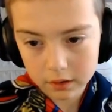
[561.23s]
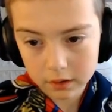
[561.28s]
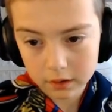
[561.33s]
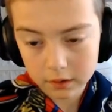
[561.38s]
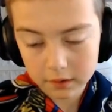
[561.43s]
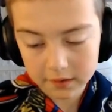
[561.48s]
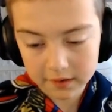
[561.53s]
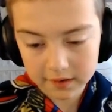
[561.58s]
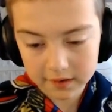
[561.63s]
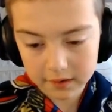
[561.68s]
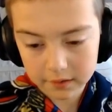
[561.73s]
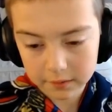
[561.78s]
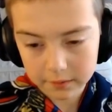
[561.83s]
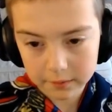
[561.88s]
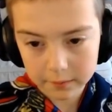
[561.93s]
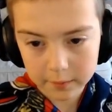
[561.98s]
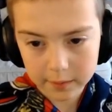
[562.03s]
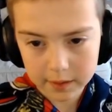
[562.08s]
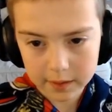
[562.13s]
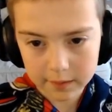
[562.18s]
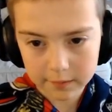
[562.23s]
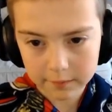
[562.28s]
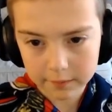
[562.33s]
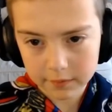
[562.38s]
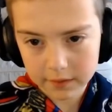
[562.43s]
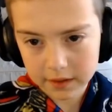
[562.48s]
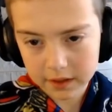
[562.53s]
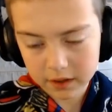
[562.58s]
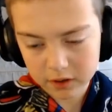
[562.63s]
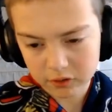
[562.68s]
Oh, we have
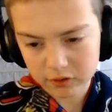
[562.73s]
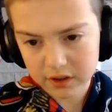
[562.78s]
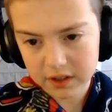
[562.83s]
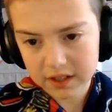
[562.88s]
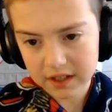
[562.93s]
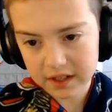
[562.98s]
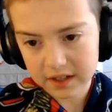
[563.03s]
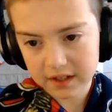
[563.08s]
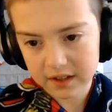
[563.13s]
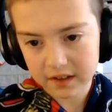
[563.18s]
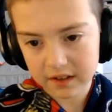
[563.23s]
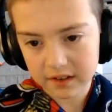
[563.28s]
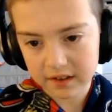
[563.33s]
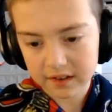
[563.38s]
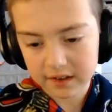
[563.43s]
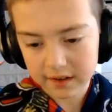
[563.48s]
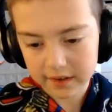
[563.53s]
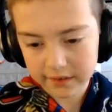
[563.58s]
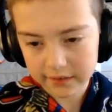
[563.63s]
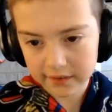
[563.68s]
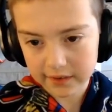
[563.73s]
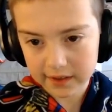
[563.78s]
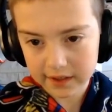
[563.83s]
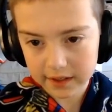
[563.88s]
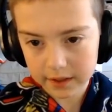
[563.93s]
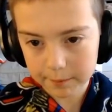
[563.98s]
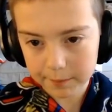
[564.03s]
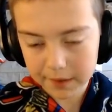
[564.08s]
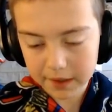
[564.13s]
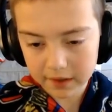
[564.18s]
the 3 guys of
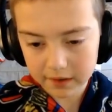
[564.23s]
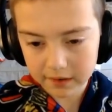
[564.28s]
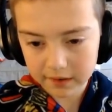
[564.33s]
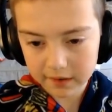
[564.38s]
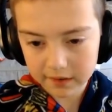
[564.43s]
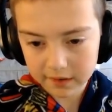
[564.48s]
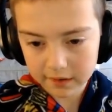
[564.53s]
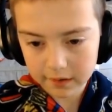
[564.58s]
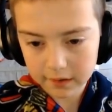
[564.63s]
landmines.